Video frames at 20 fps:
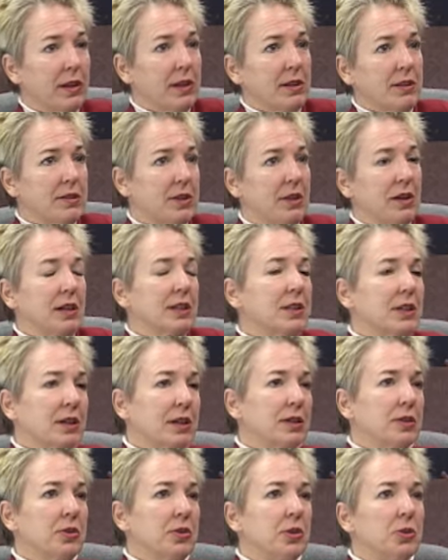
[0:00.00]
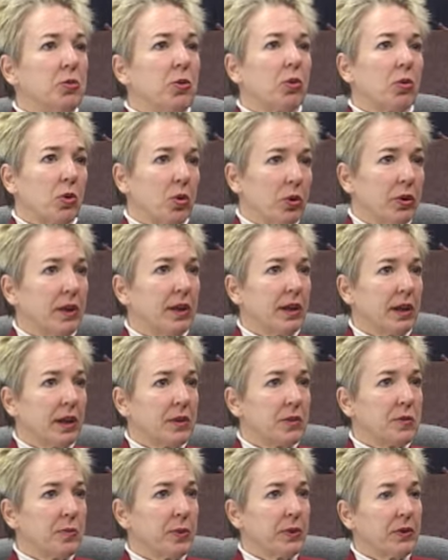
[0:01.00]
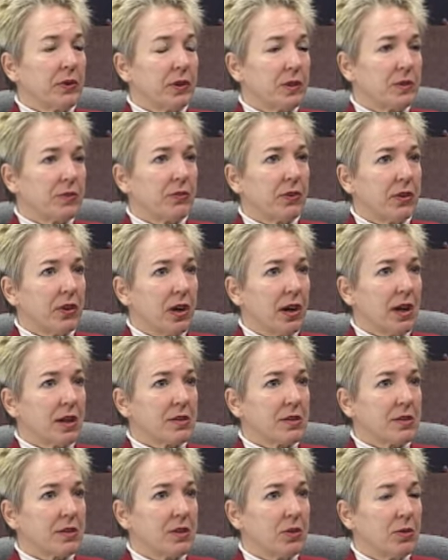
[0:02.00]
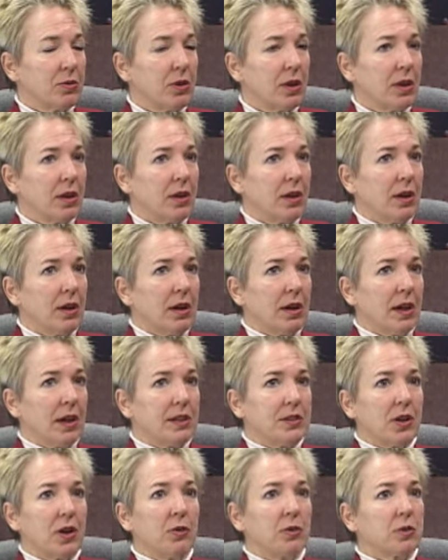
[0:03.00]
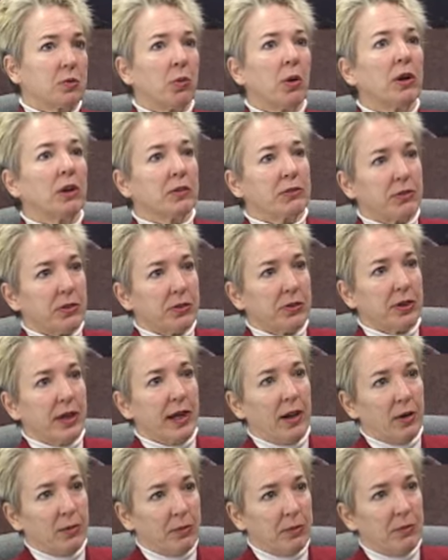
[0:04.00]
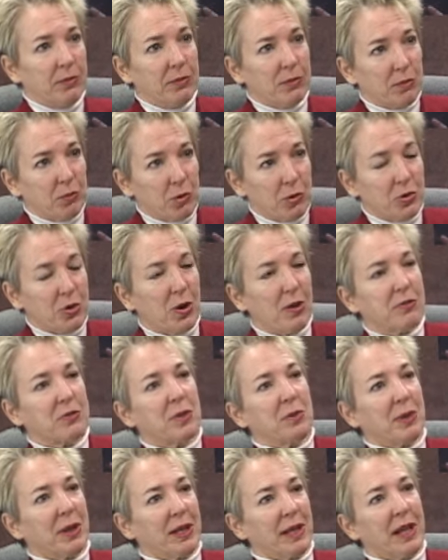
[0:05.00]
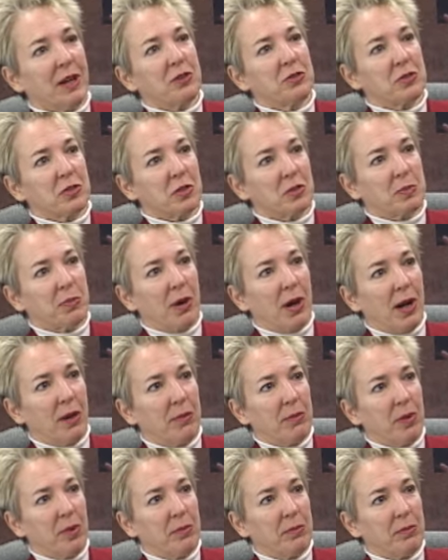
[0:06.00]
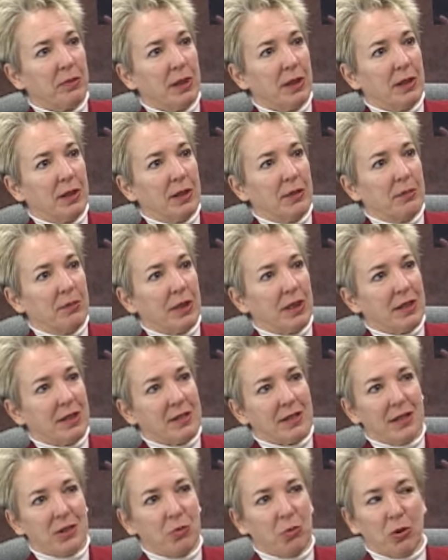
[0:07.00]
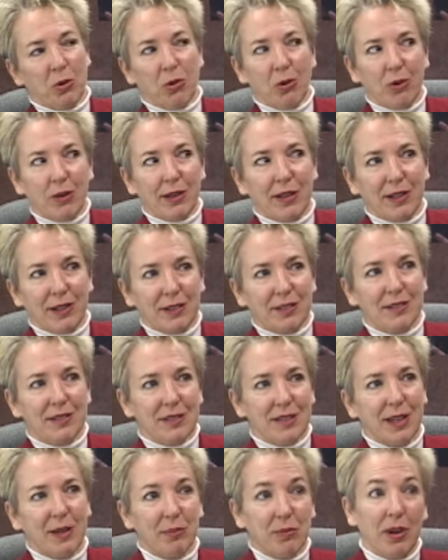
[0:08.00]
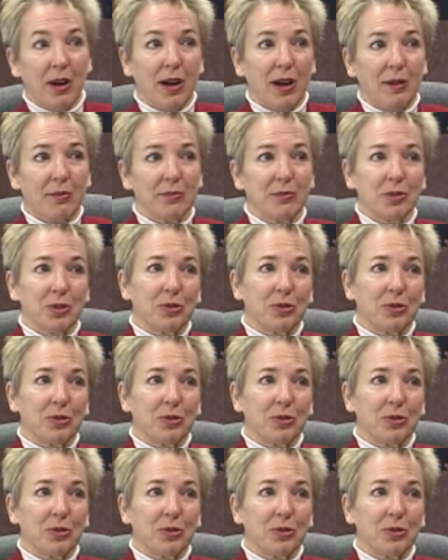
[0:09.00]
It's a continual learning experience for us. So it's always wonderful to help resolve somebody else's problem, because then we're learning at the same time.